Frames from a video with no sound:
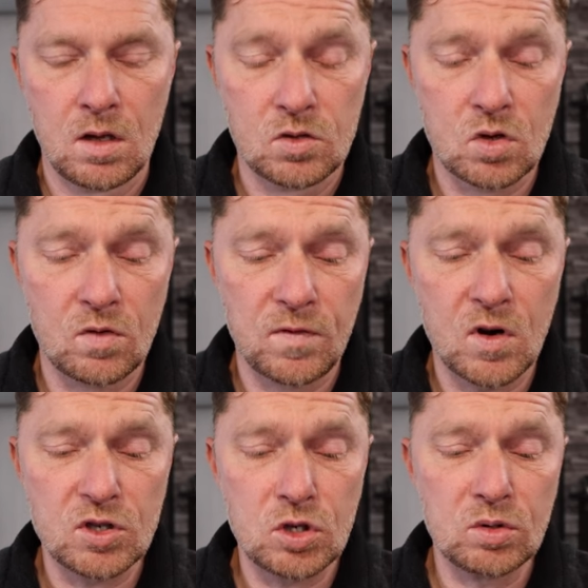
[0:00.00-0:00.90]
So
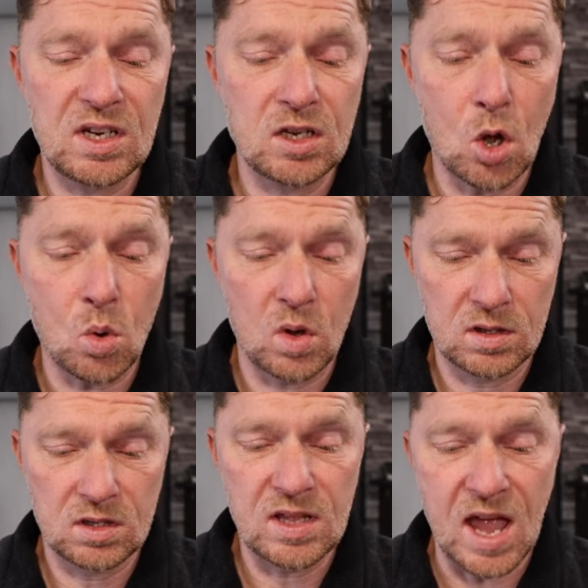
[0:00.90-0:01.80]
first you'll need to go
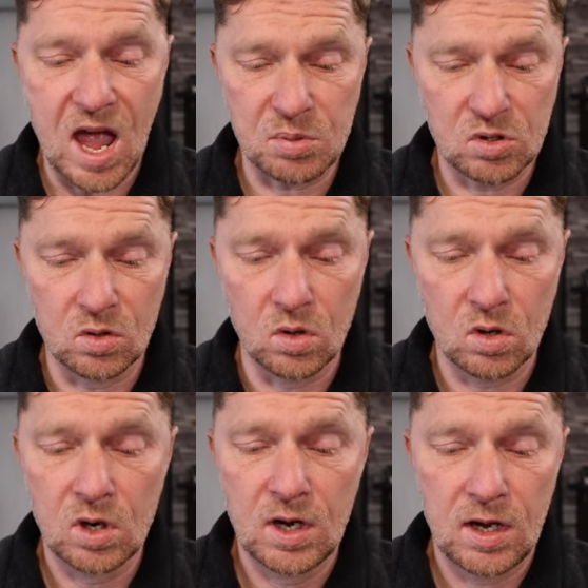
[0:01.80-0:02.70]
into the App
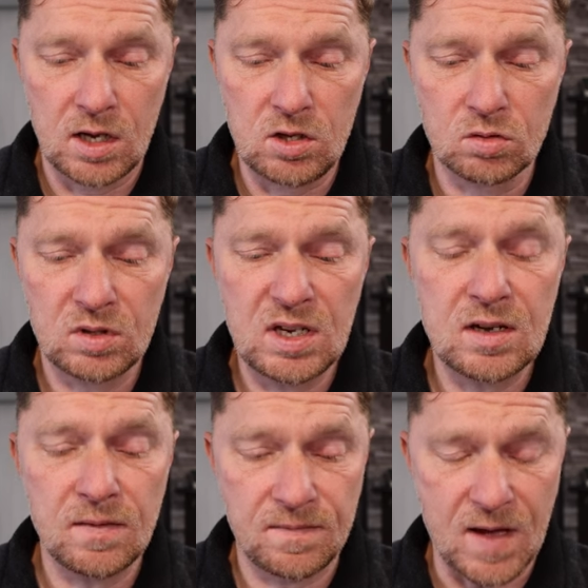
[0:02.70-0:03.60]
Store and you'll
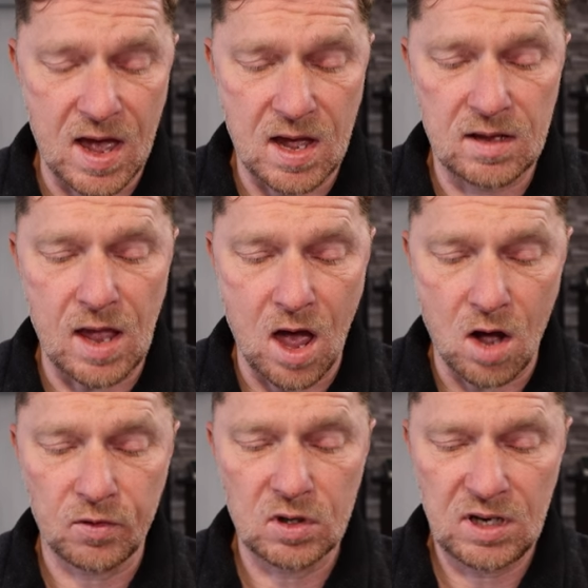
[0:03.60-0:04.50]
need to find
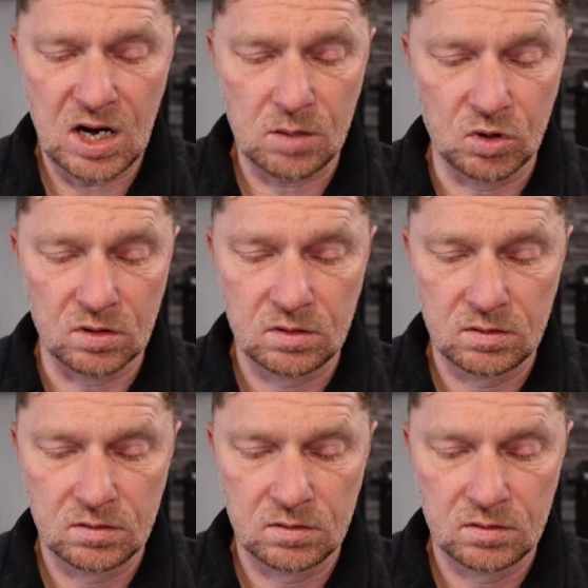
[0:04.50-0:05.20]
Alfred Camera.